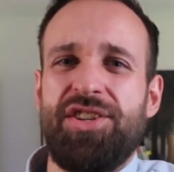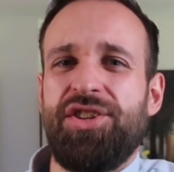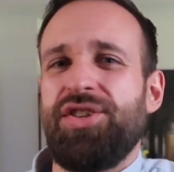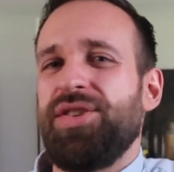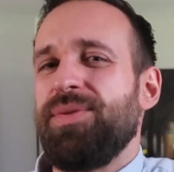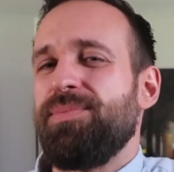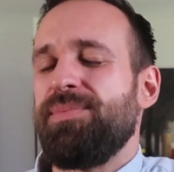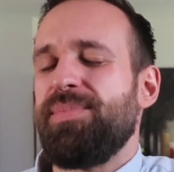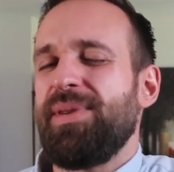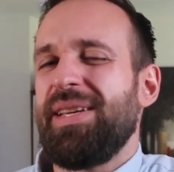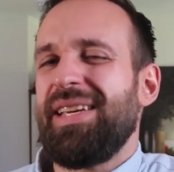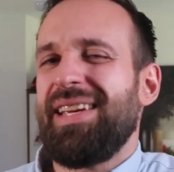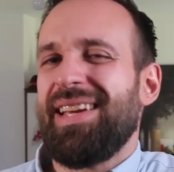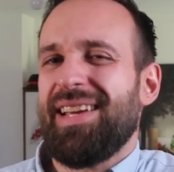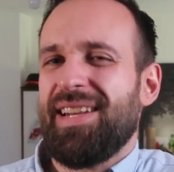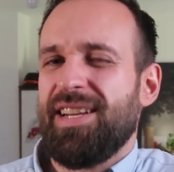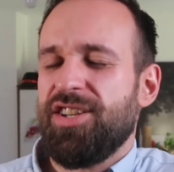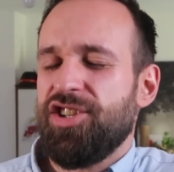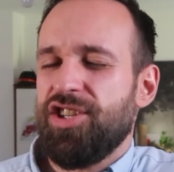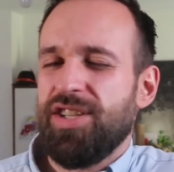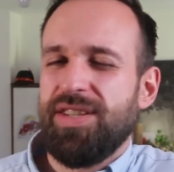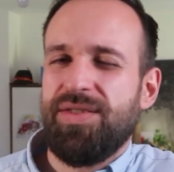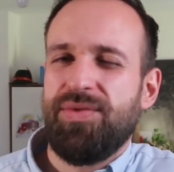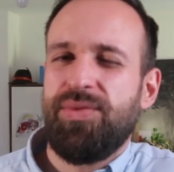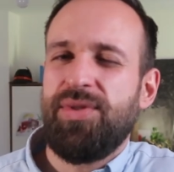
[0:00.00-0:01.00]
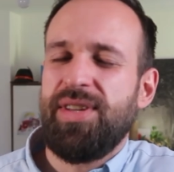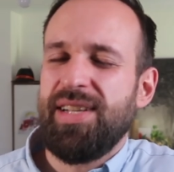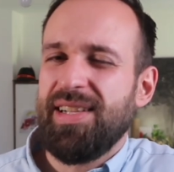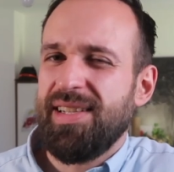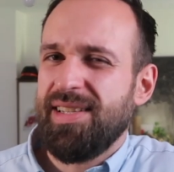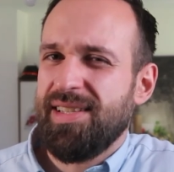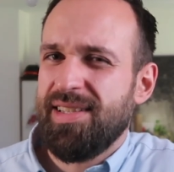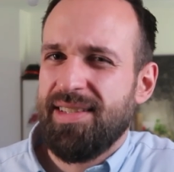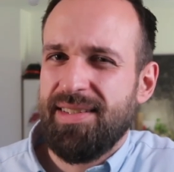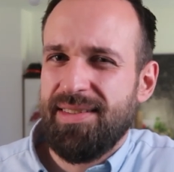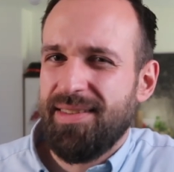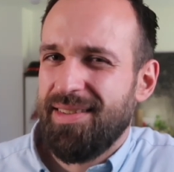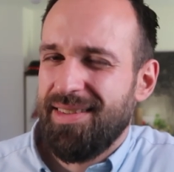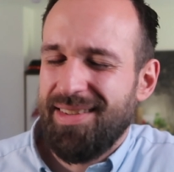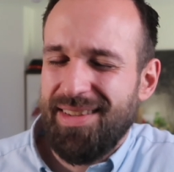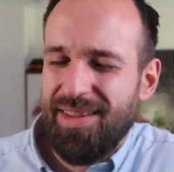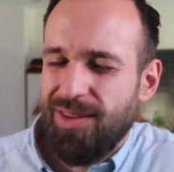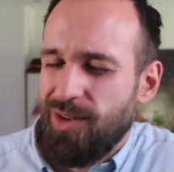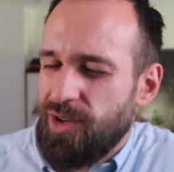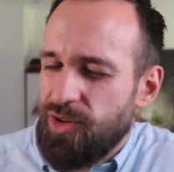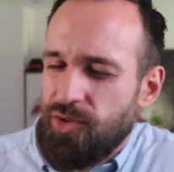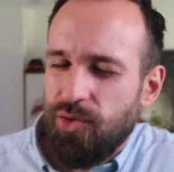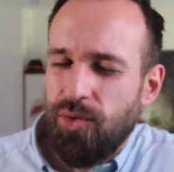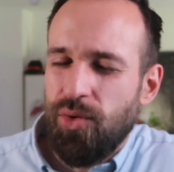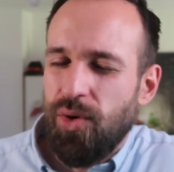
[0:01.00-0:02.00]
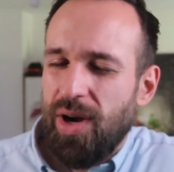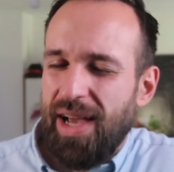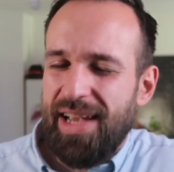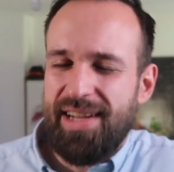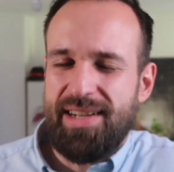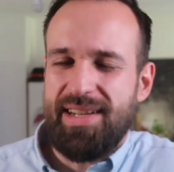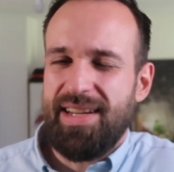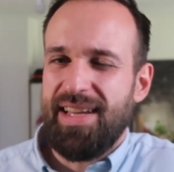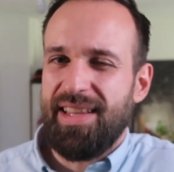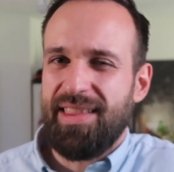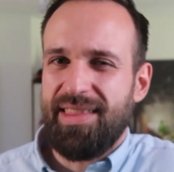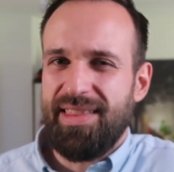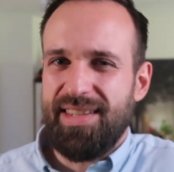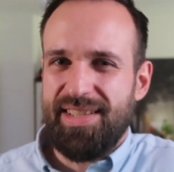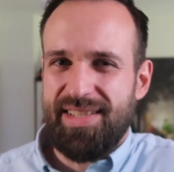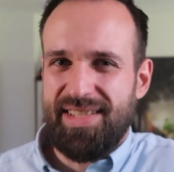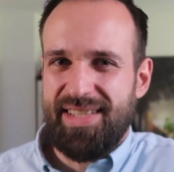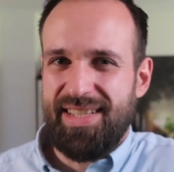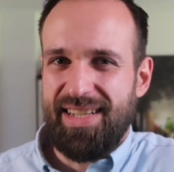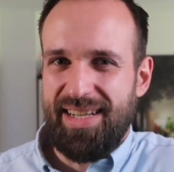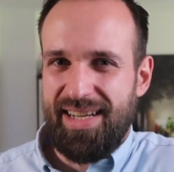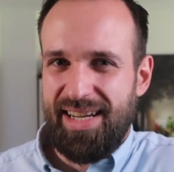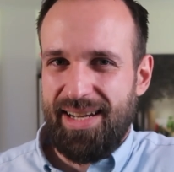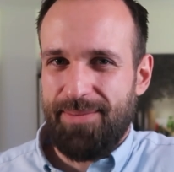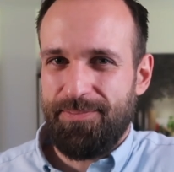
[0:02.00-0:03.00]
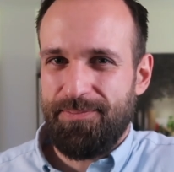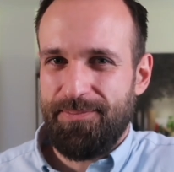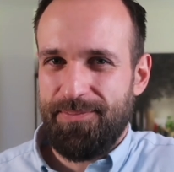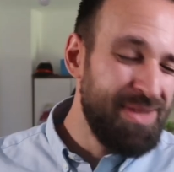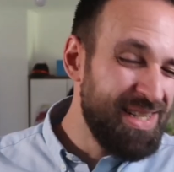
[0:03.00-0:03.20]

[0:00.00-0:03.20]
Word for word: it to be and it just feels not right at this time.